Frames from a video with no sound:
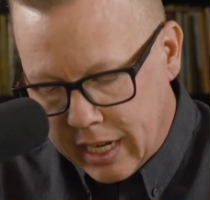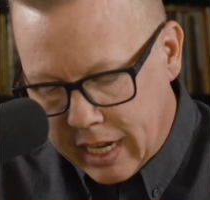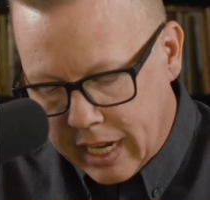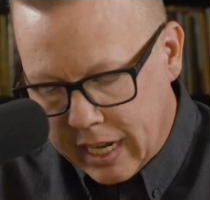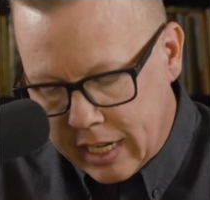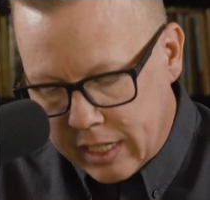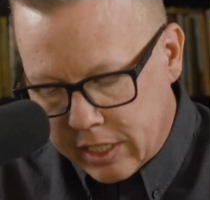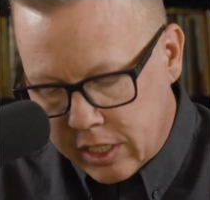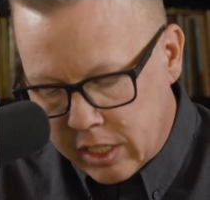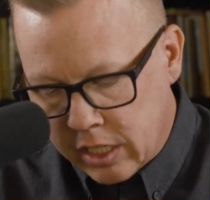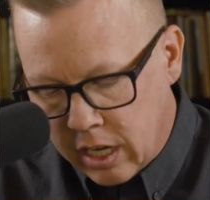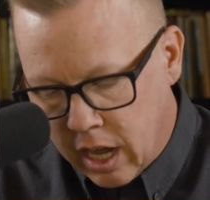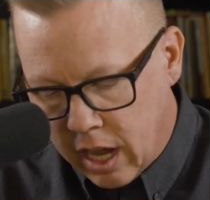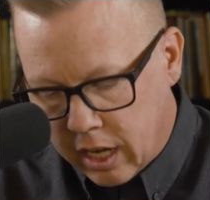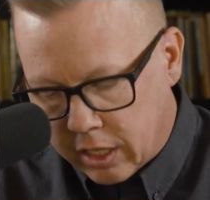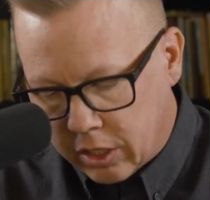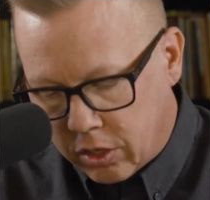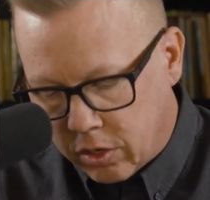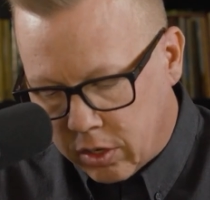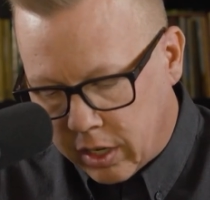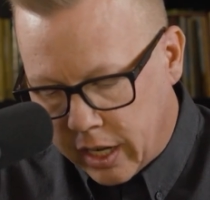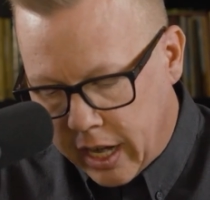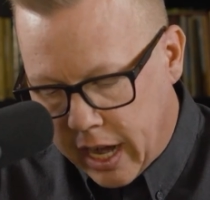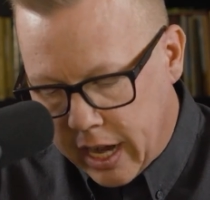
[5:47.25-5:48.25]
is not
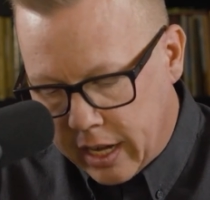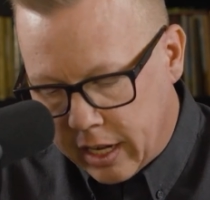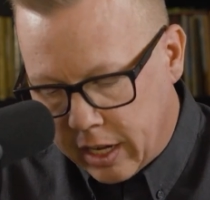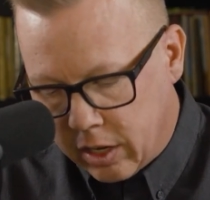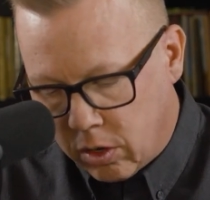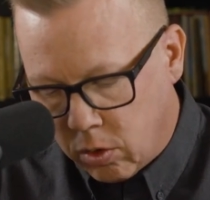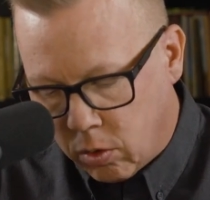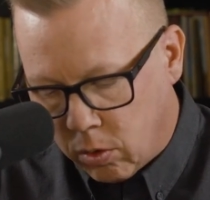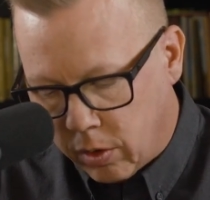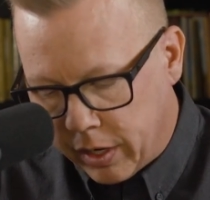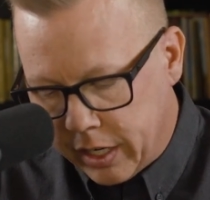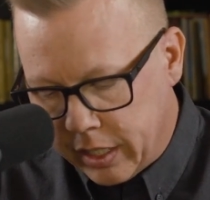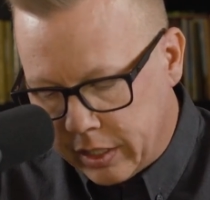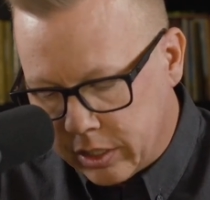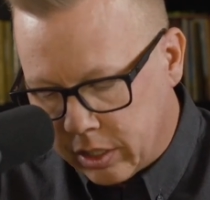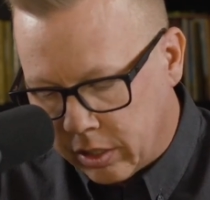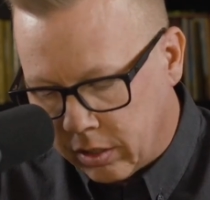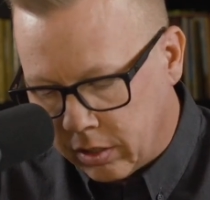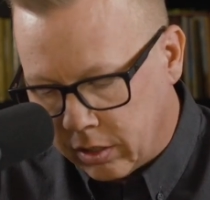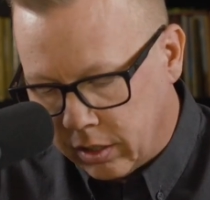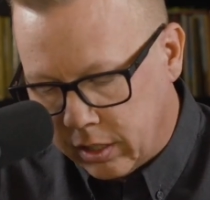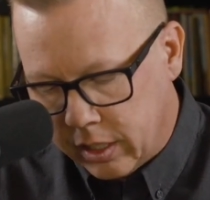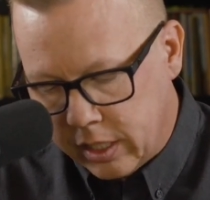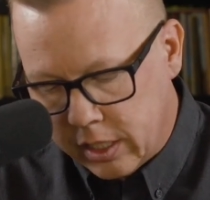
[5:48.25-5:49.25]
created or
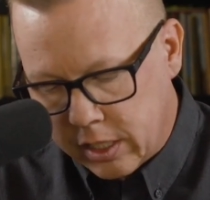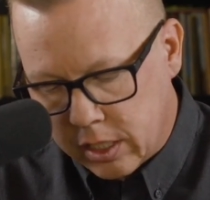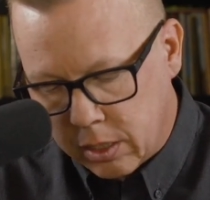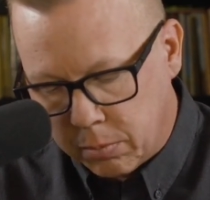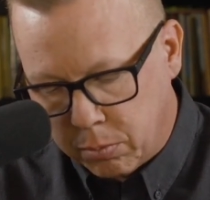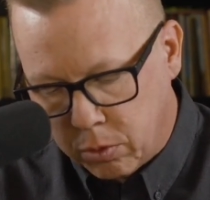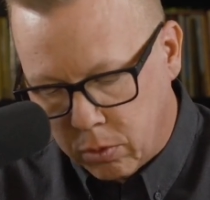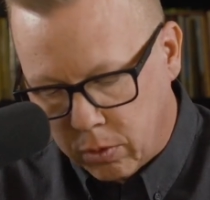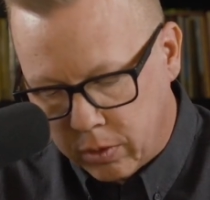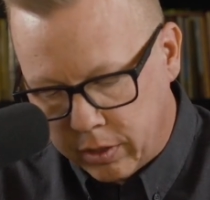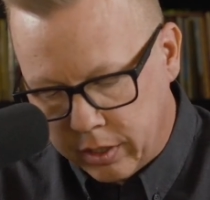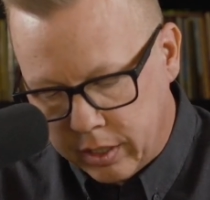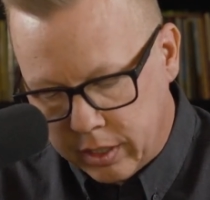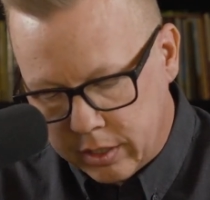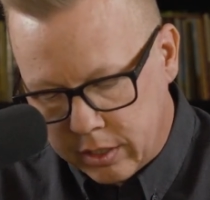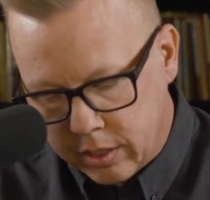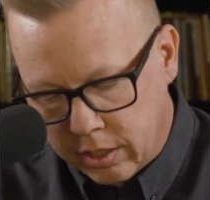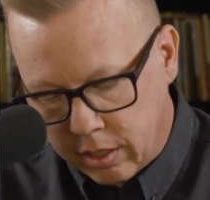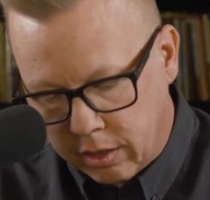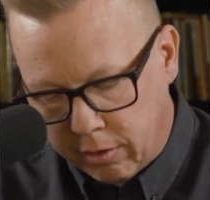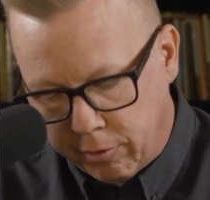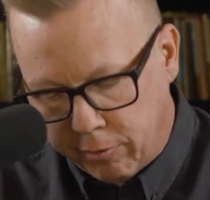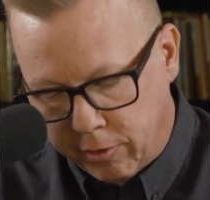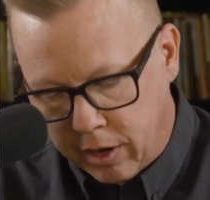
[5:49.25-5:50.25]
eternally subordinate
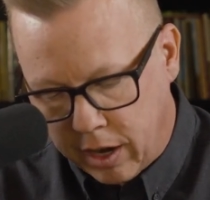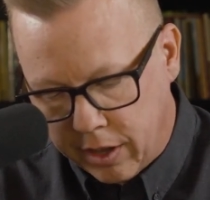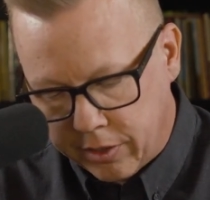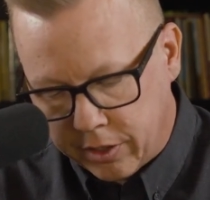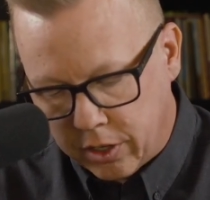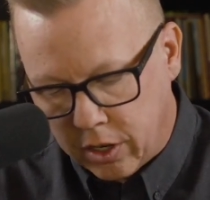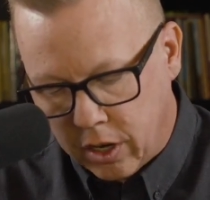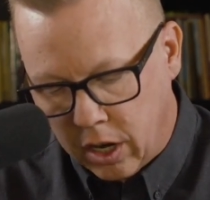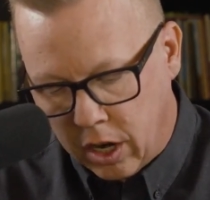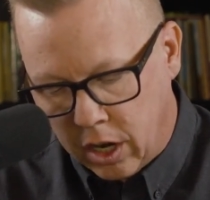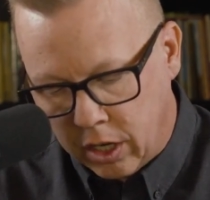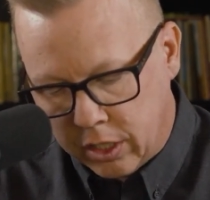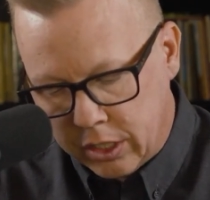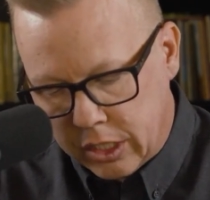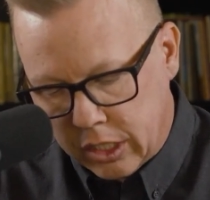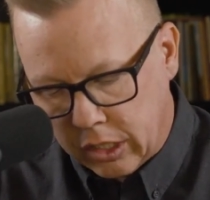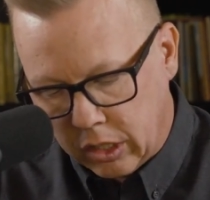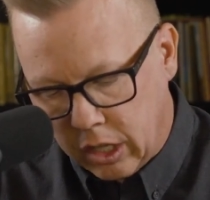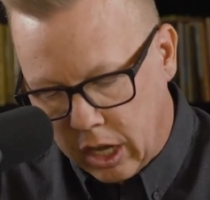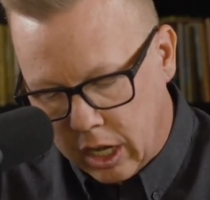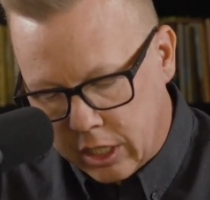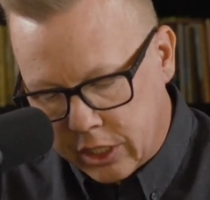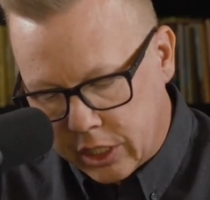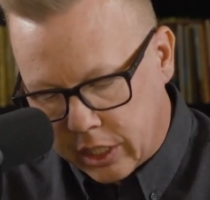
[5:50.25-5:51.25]
to the Father
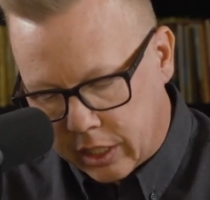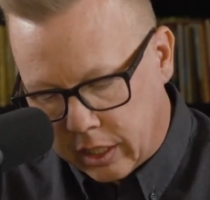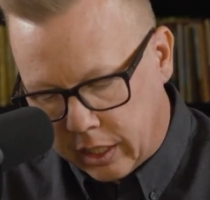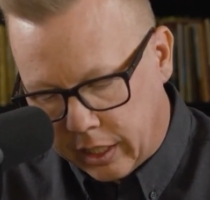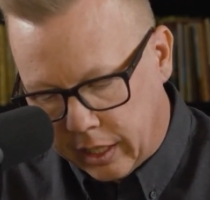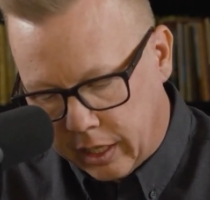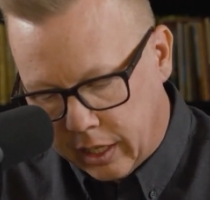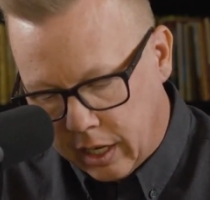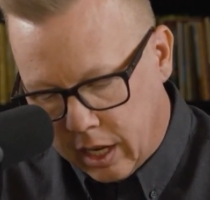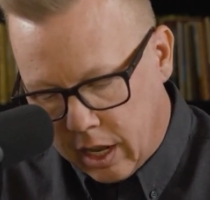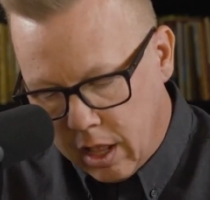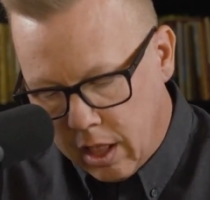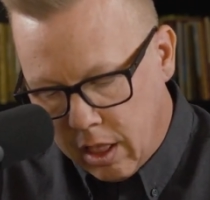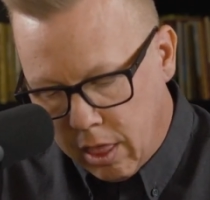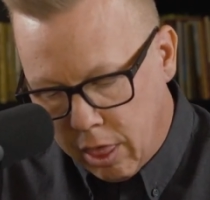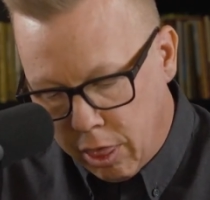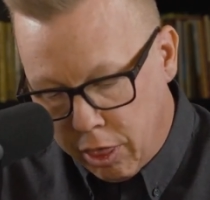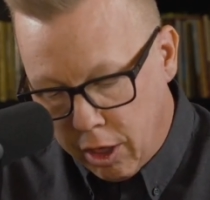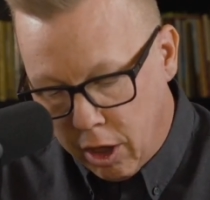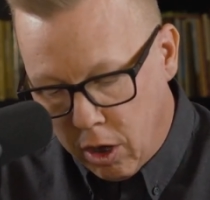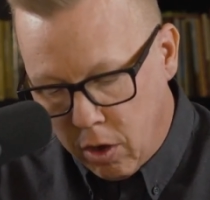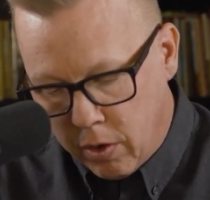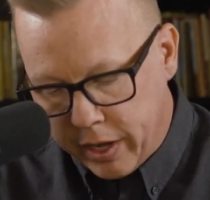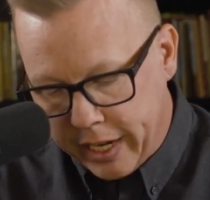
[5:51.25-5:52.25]
ontologically,
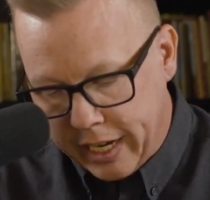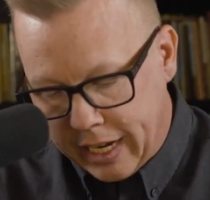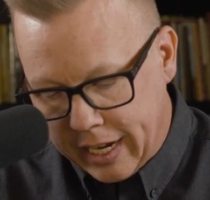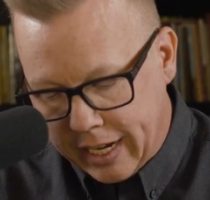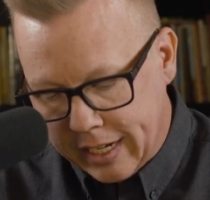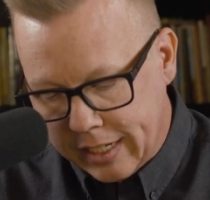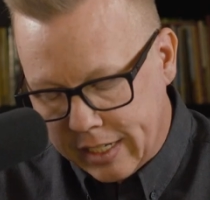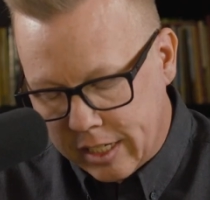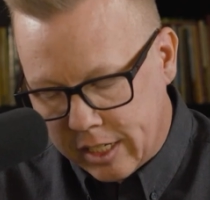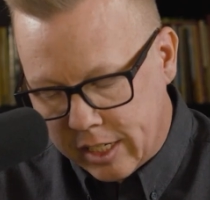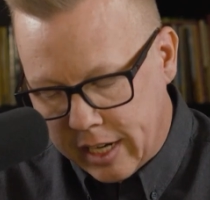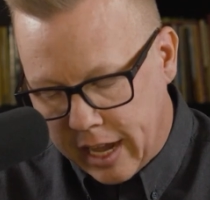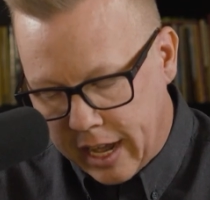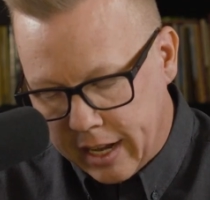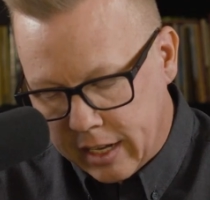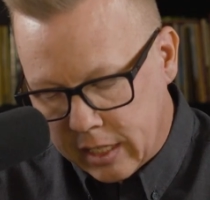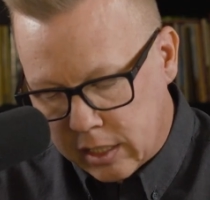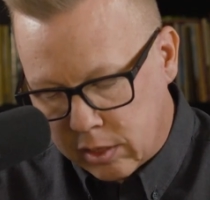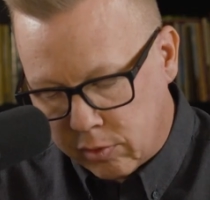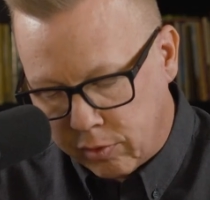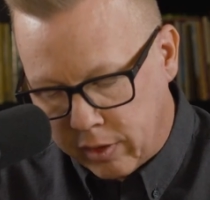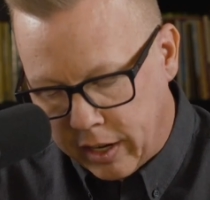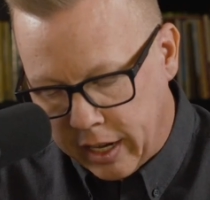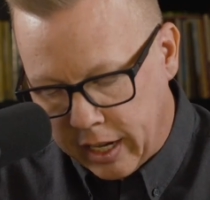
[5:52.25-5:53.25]
though he is
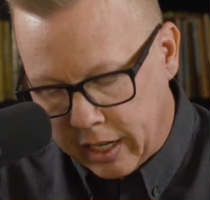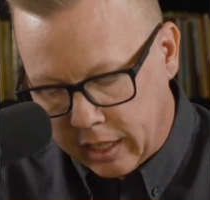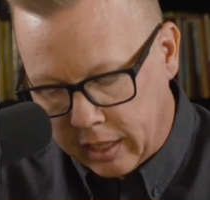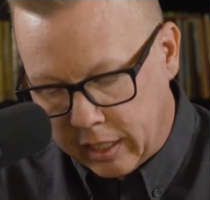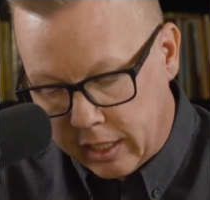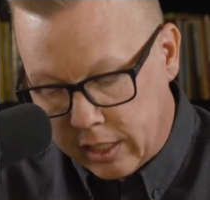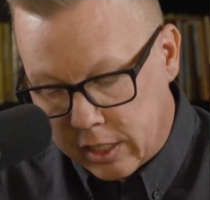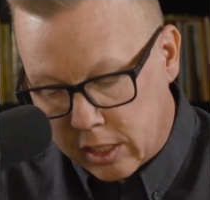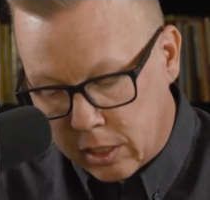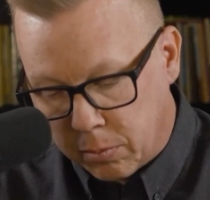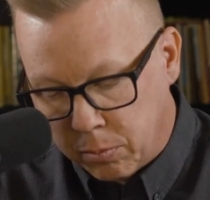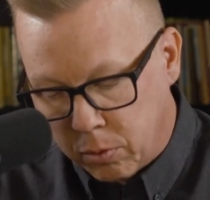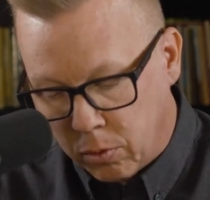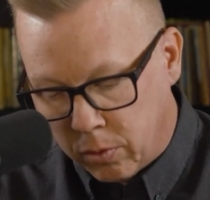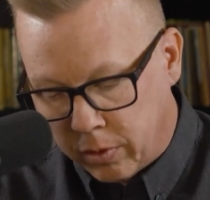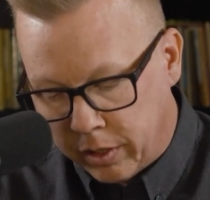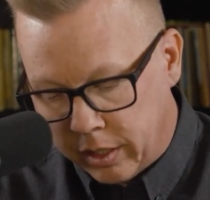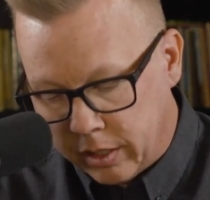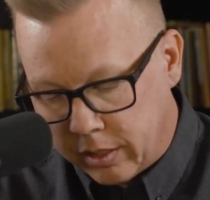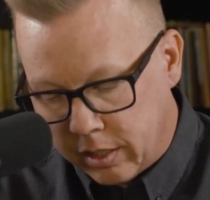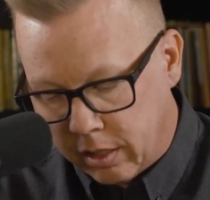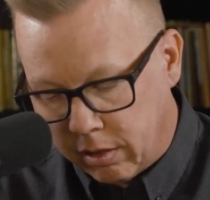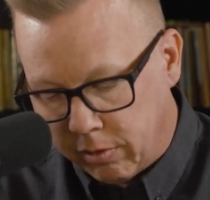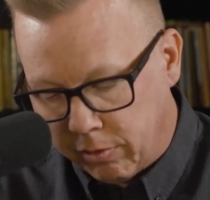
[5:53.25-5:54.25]
satisfyingly
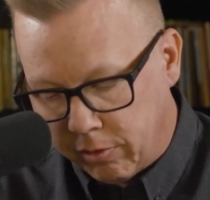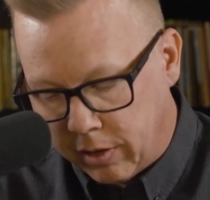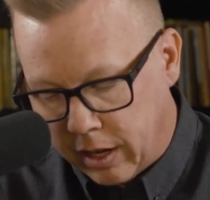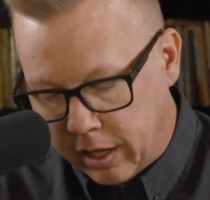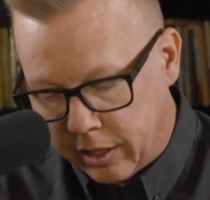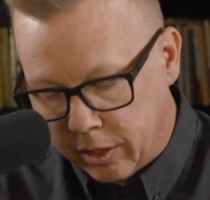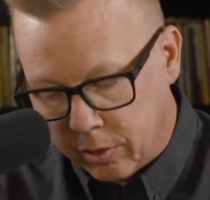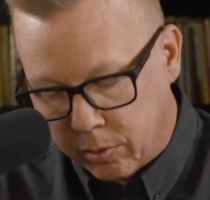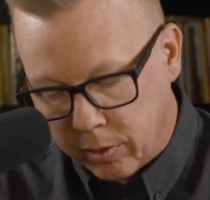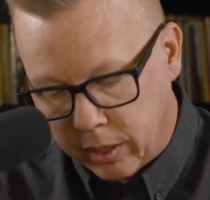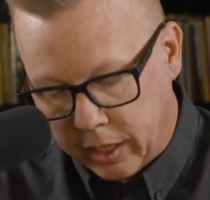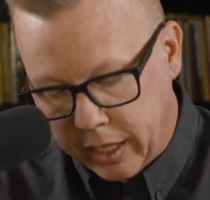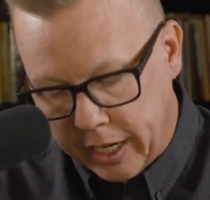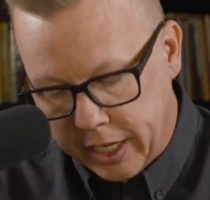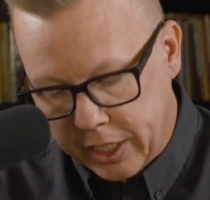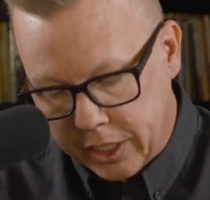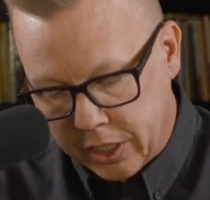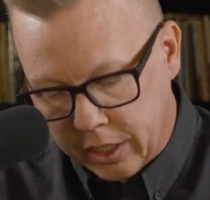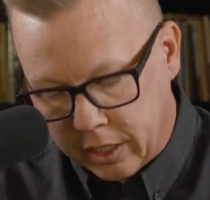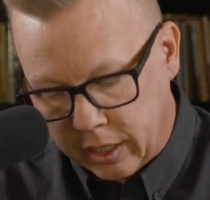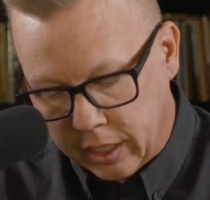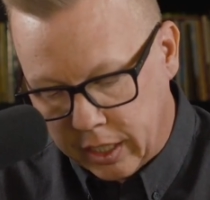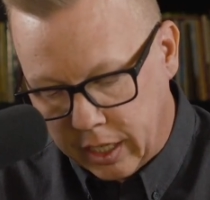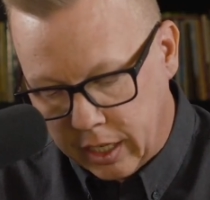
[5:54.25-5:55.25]
subordinate to the Father
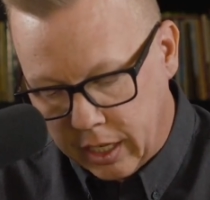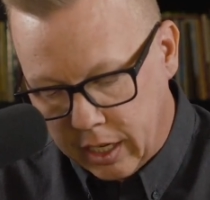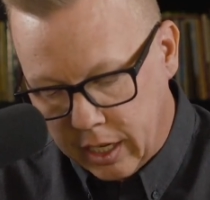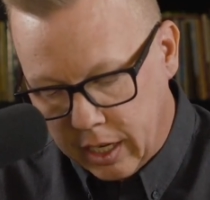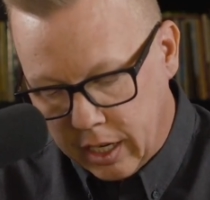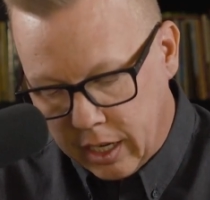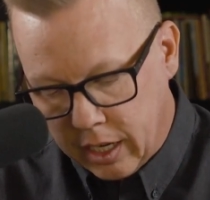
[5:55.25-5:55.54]
relationally.